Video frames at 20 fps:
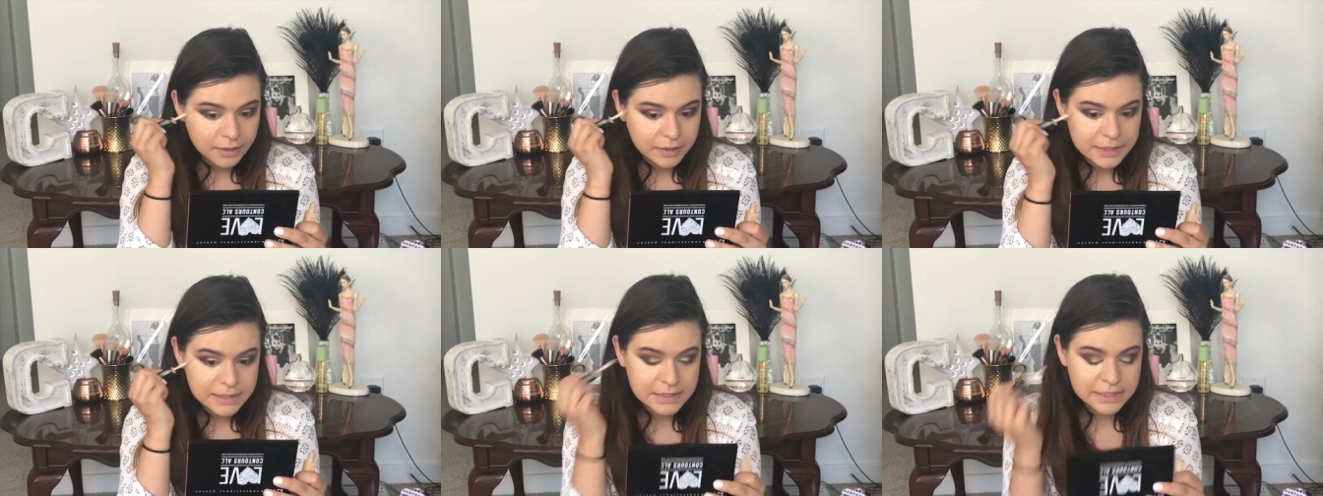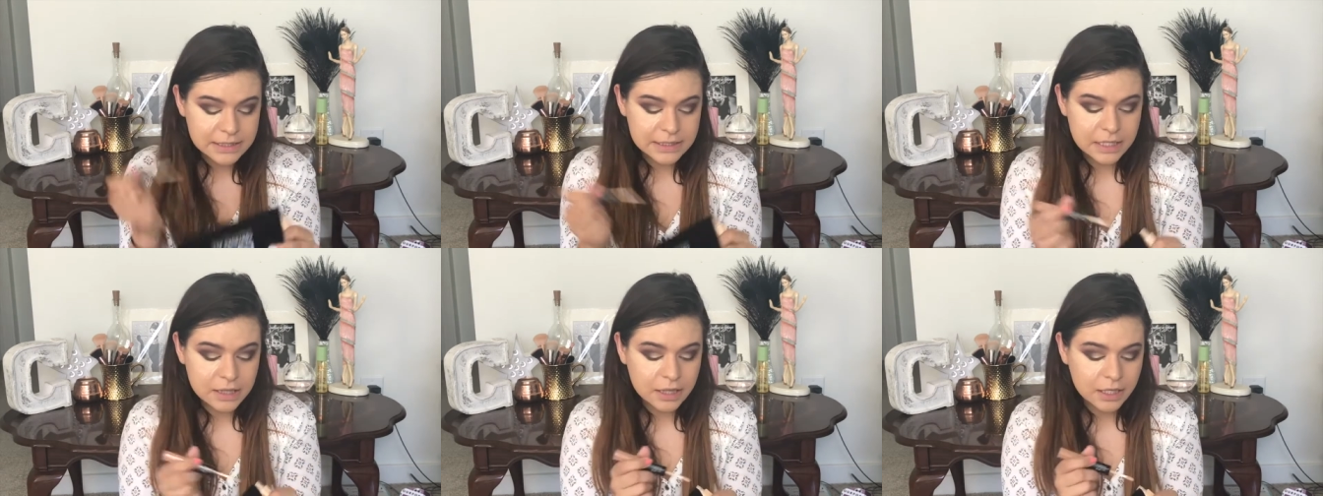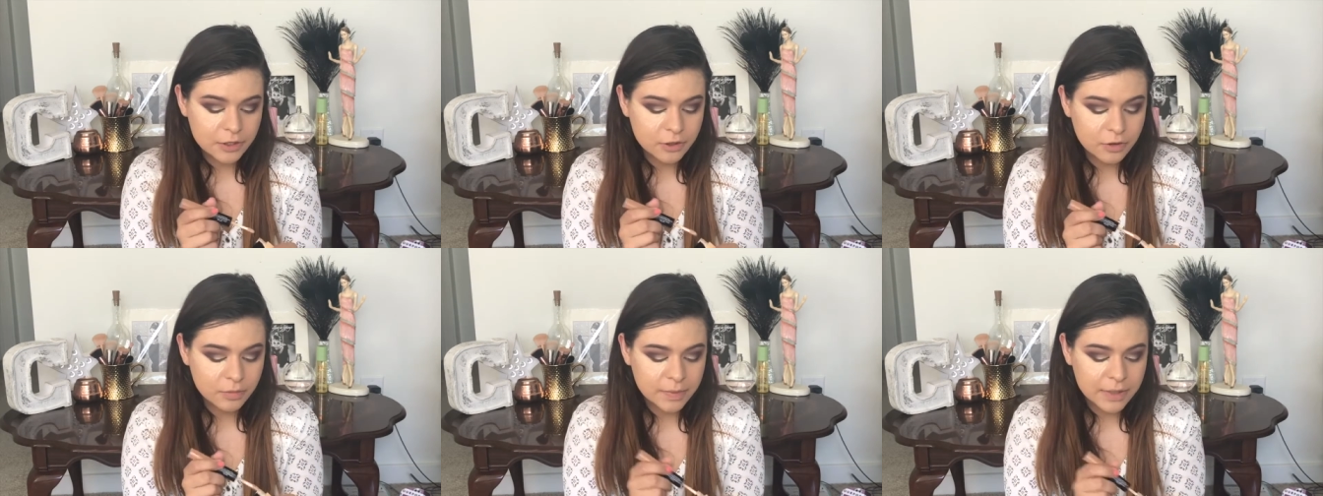This is a
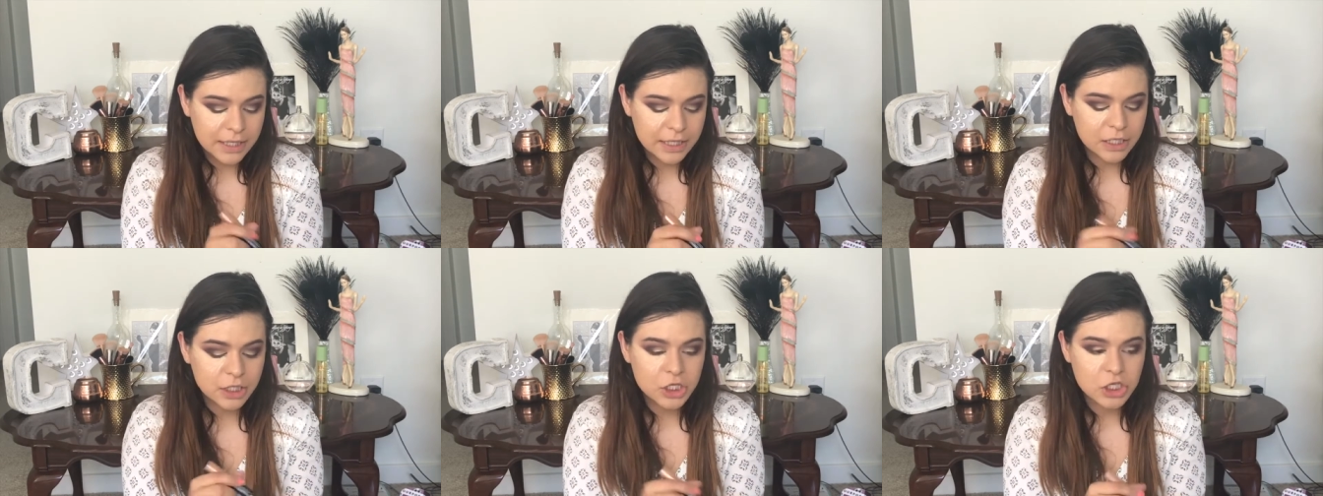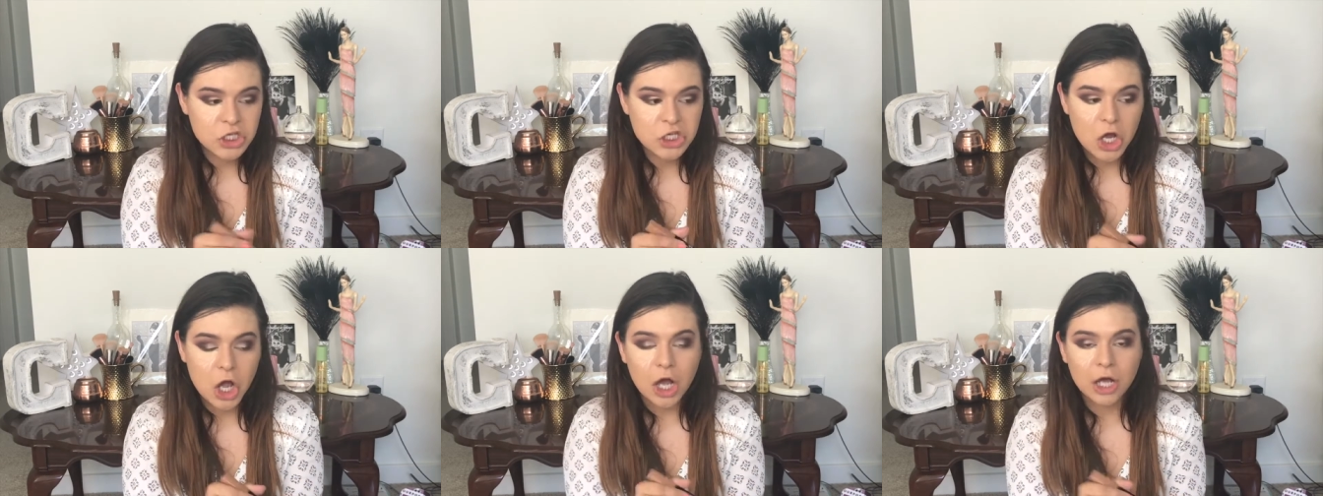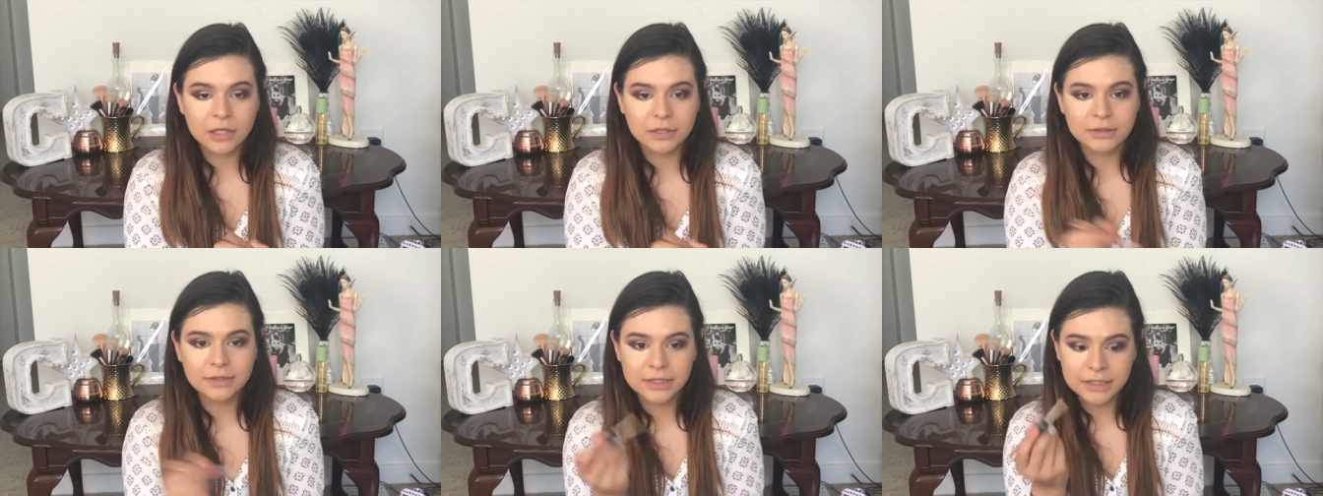little bit
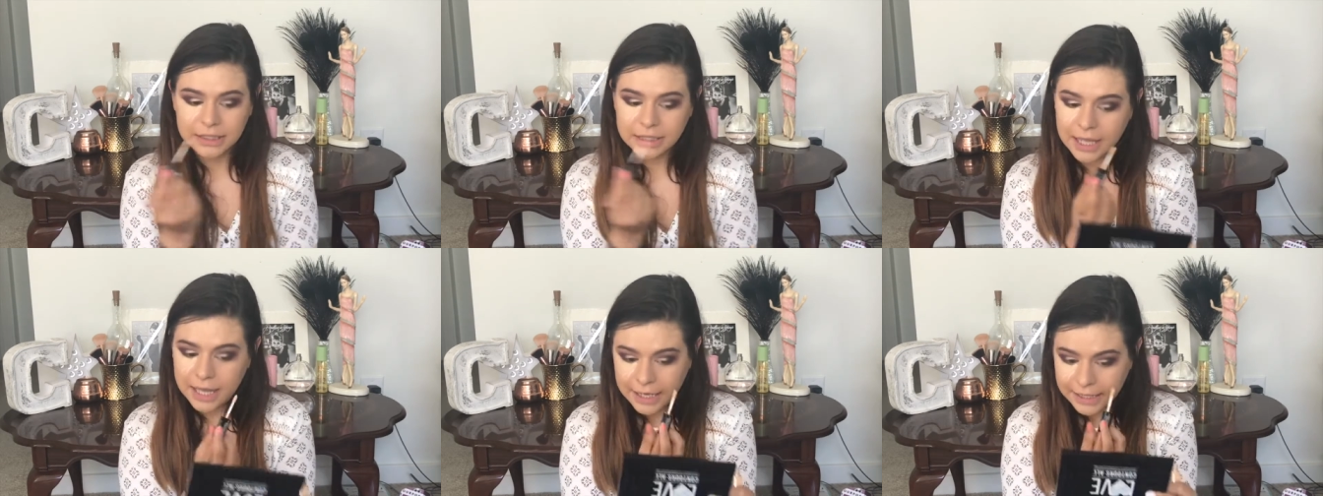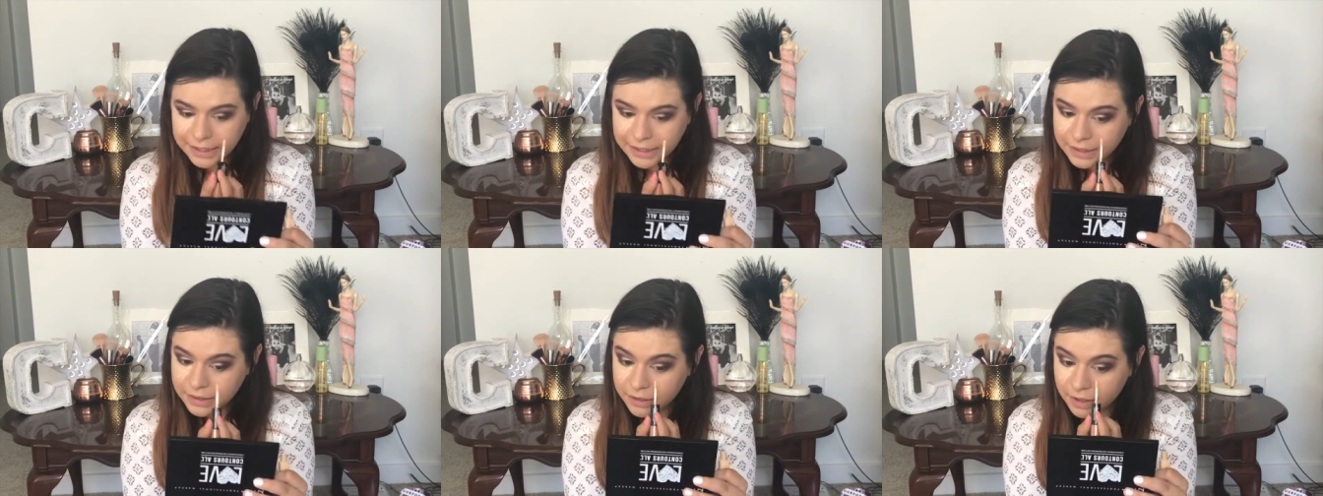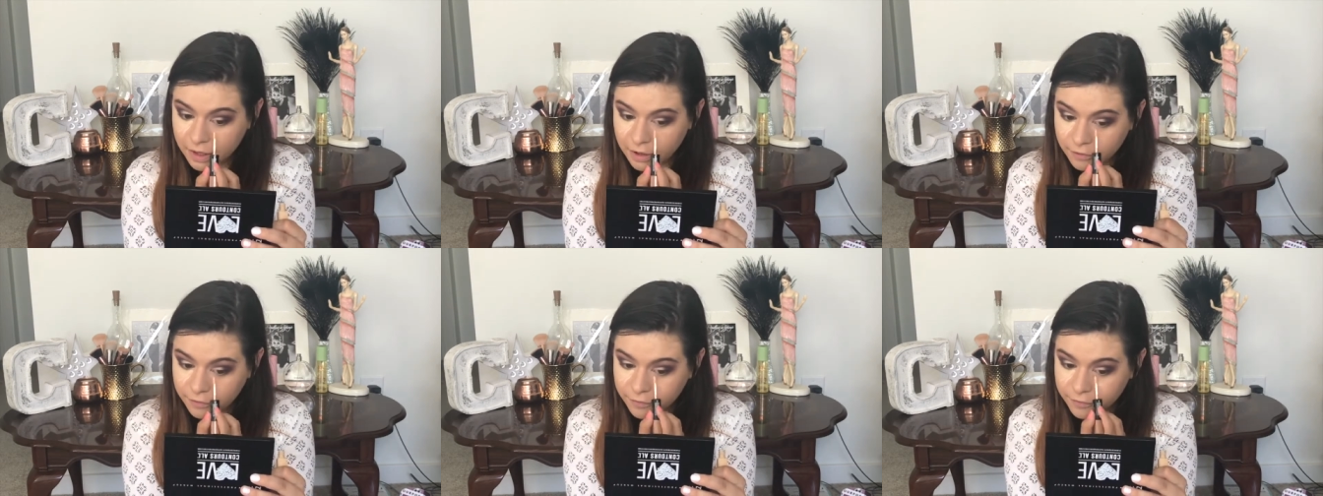not light
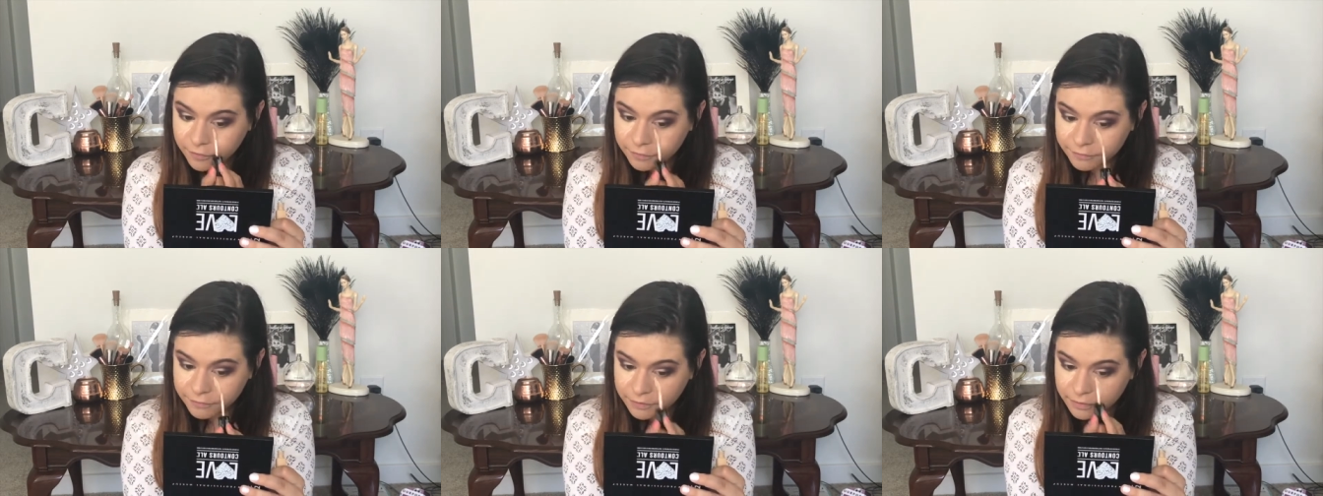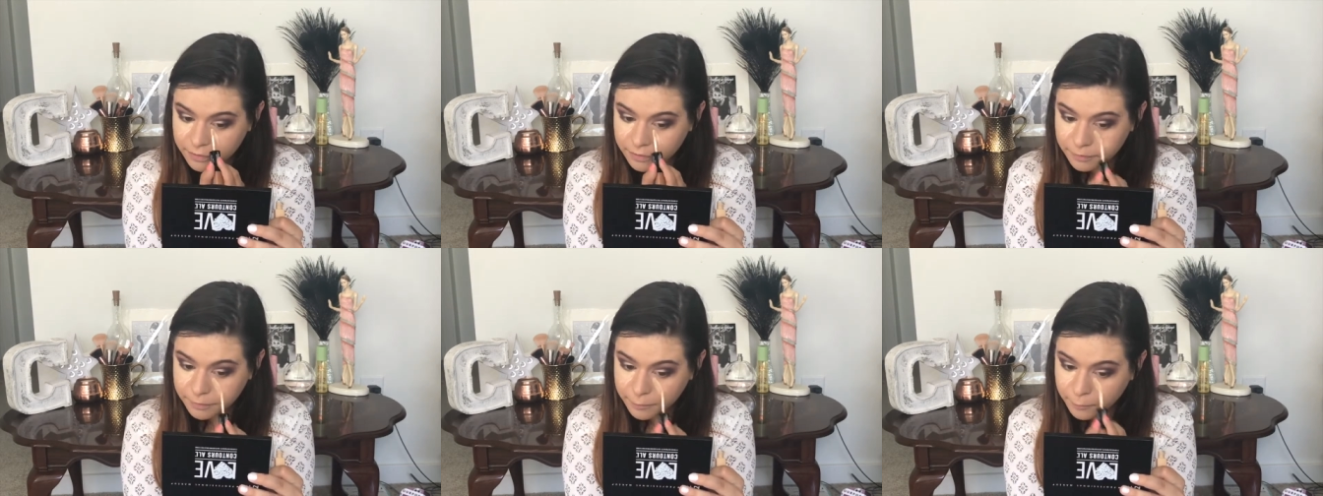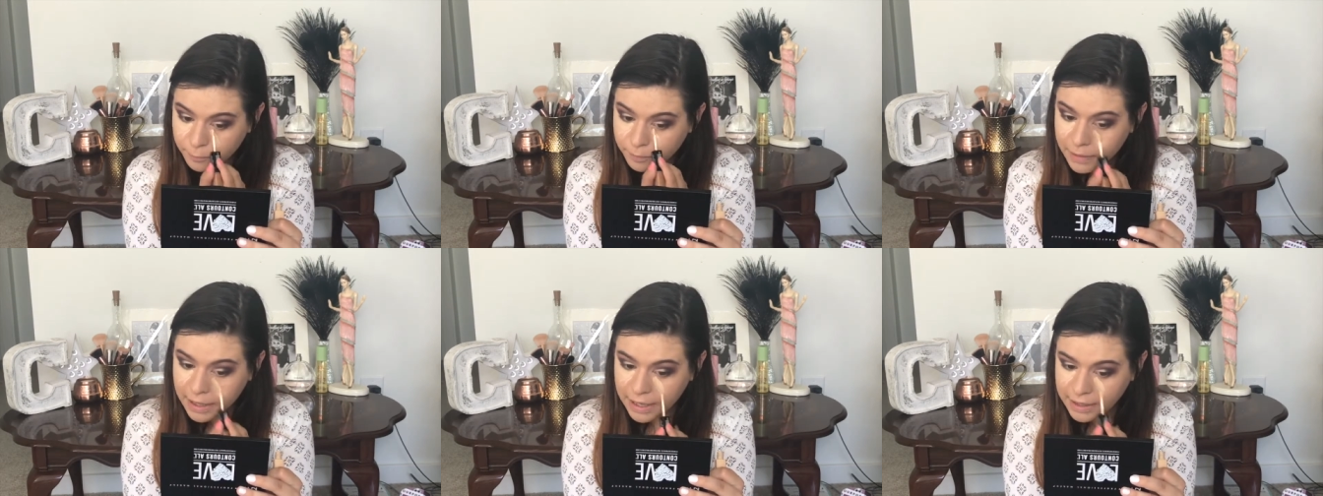enough for
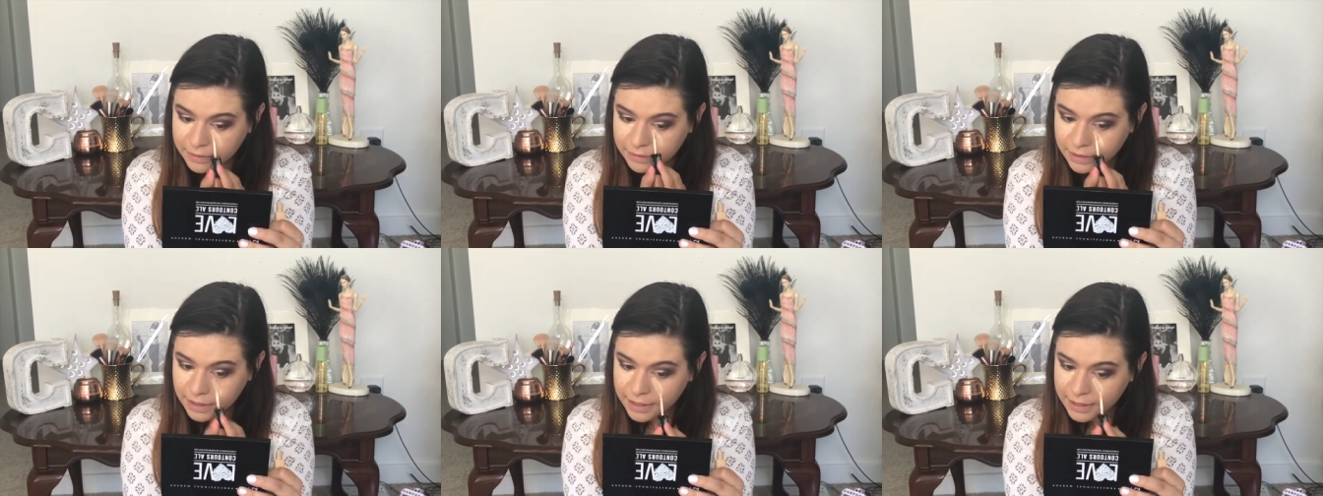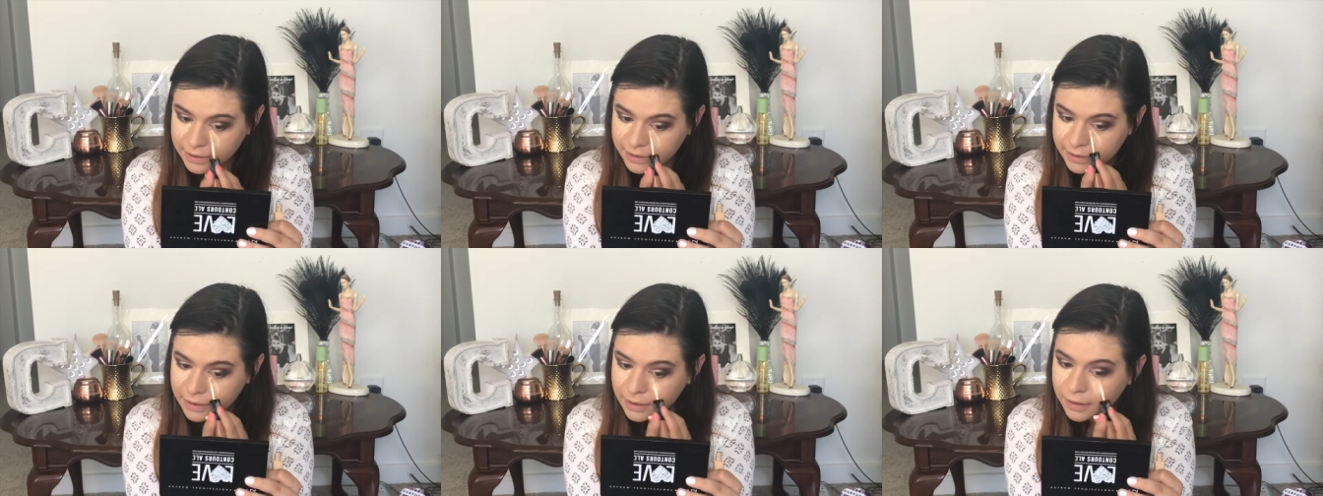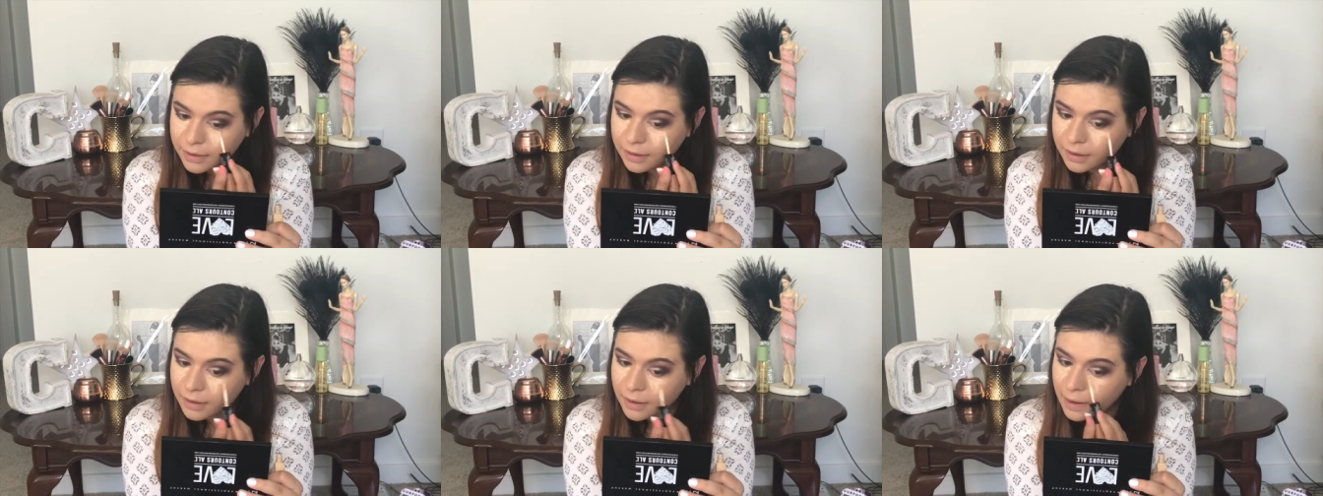my
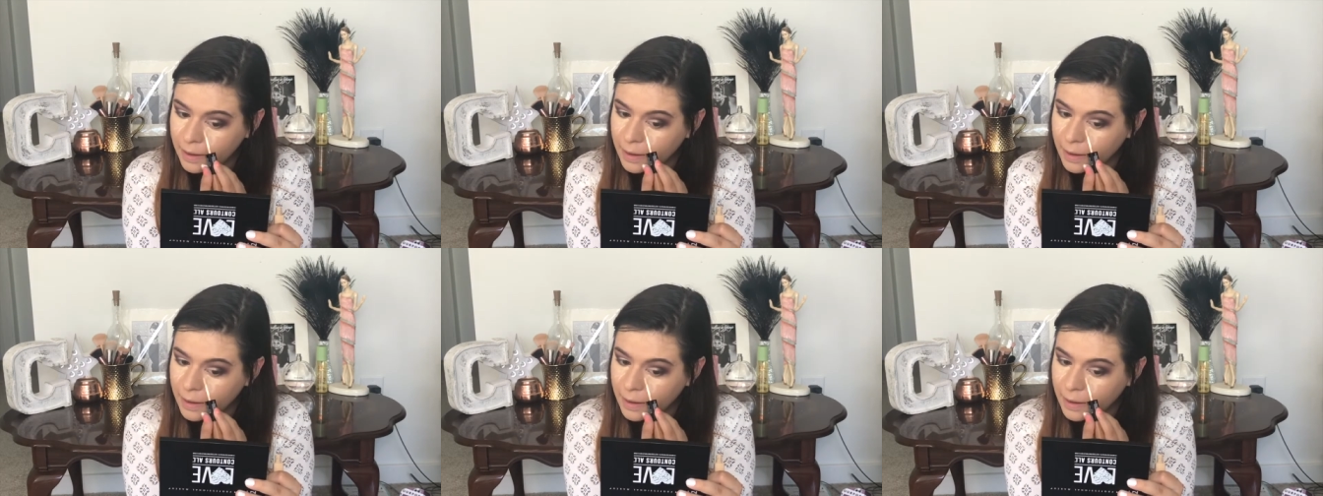liking.